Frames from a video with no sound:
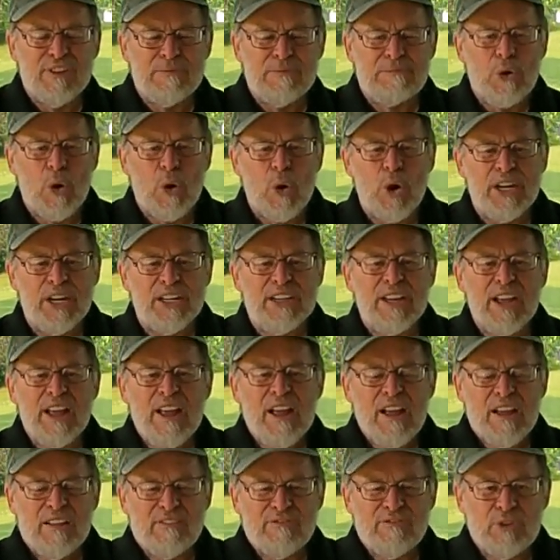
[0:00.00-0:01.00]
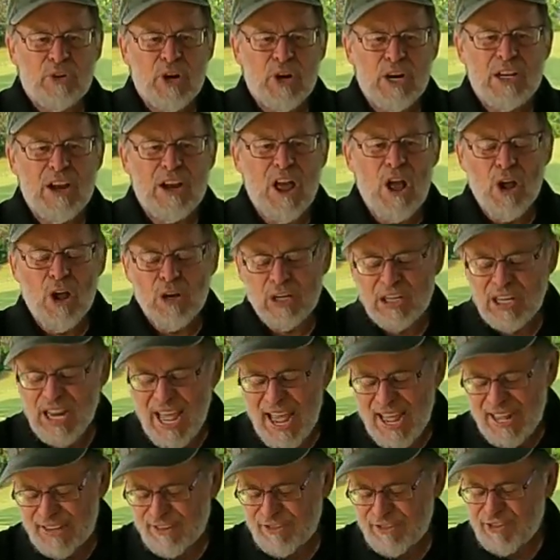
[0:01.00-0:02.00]
support for a long
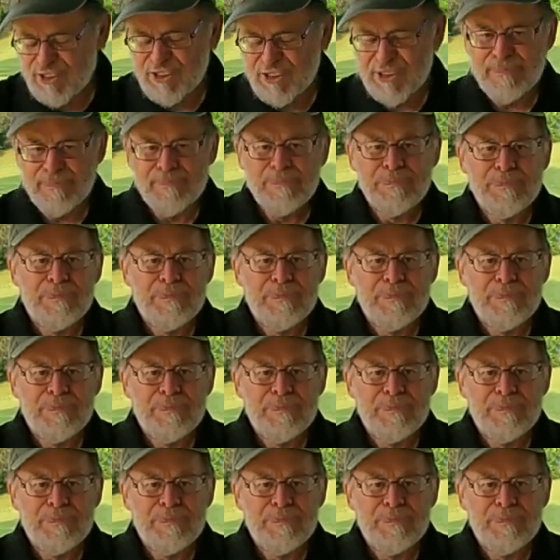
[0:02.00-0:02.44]
lens